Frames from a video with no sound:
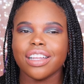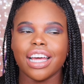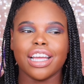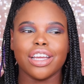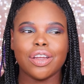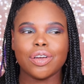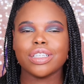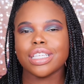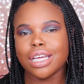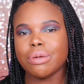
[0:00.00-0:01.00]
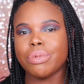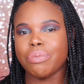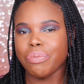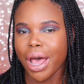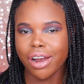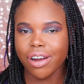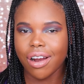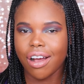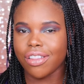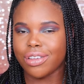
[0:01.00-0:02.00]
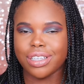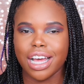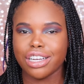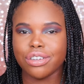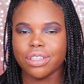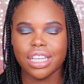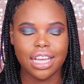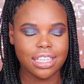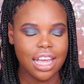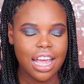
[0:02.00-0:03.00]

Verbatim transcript: like your skin but better on those natural days